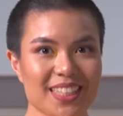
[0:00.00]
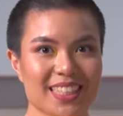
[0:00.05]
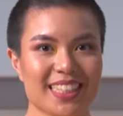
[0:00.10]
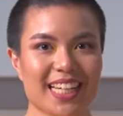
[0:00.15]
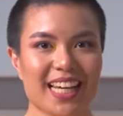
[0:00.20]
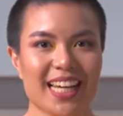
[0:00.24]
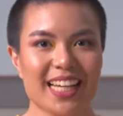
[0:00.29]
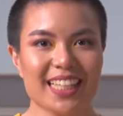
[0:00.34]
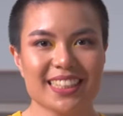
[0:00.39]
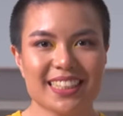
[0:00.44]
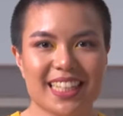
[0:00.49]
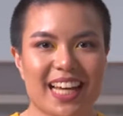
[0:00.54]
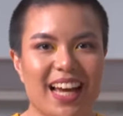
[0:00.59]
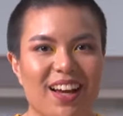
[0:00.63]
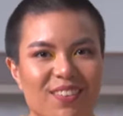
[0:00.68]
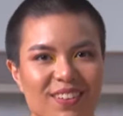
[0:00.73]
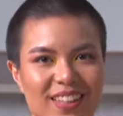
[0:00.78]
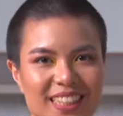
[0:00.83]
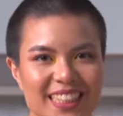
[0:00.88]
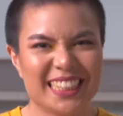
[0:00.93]
taste
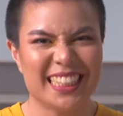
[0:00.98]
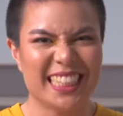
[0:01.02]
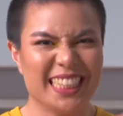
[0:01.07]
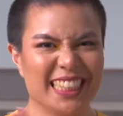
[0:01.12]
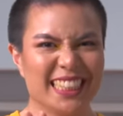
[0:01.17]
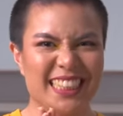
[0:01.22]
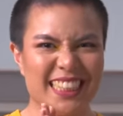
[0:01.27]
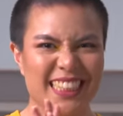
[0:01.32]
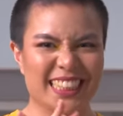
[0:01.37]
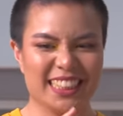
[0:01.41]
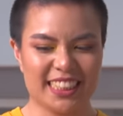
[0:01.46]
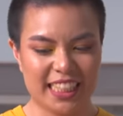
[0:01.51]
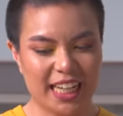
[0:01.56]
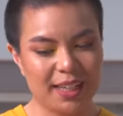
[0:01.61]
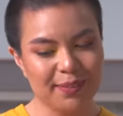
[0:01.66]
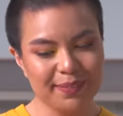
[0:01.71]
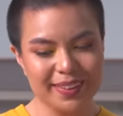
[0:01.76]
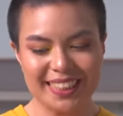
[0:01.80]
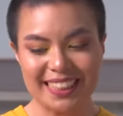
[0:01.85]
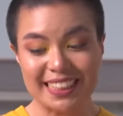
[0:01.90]
our dishes.
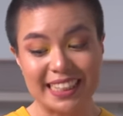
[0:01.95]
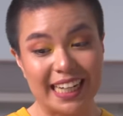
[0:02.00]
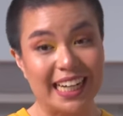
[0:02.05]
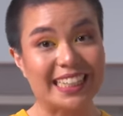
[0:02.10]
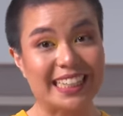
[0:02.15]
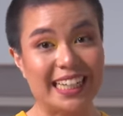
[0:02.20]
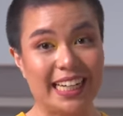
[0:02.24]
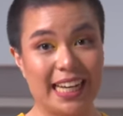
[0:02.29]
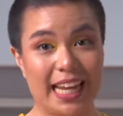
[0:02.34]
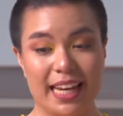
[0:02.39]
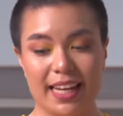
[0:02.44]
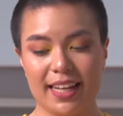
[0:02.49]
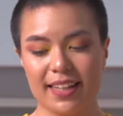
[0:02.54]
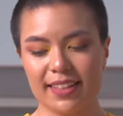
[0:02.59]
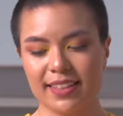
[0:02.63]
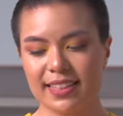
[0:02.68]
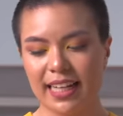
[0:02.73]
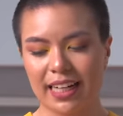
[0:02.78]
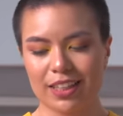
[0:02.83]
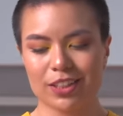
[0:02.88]
I'm excited, and this
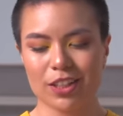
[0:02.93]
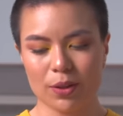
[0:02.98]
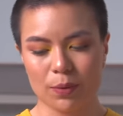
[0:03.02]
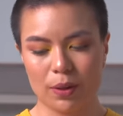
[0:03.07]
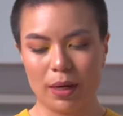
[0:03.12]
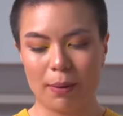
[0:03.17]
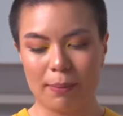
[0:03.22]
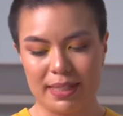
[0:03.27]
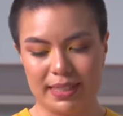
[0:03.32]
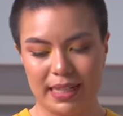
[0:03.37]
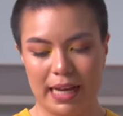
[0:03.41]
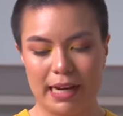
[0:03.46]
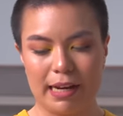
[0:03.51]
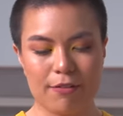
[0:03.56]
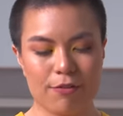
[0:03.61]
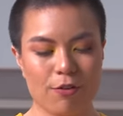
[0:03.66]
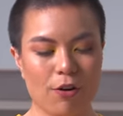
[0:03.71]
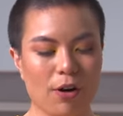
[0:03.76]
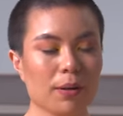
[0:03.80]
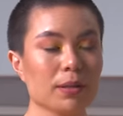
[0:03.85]
is actually the one I'm
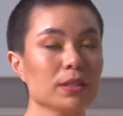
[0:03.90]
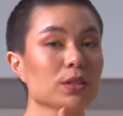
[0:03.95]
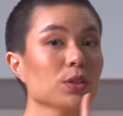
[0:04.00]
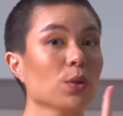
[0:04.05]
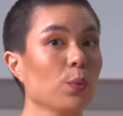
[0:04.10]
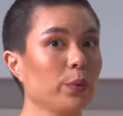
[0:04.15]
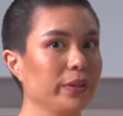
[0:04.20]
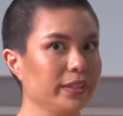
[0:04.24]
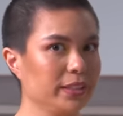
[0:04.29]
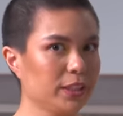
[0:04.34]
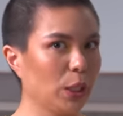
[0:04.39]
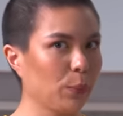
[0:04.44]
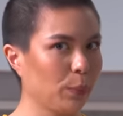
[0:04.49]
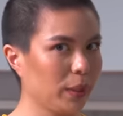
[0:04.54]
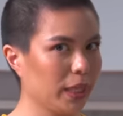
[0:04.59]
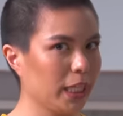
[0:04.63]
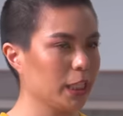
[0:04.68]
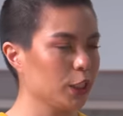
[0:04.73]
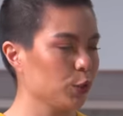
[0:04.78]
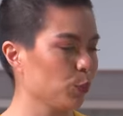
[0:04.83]
excited for, so we'll start
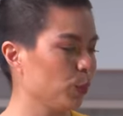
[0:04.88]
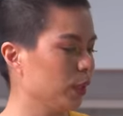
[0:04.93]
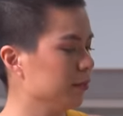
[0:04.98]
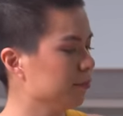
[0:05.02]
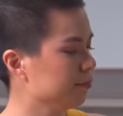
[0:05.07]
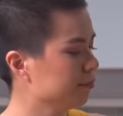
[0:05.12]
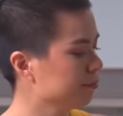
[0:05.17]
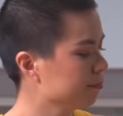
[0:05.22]
with this one.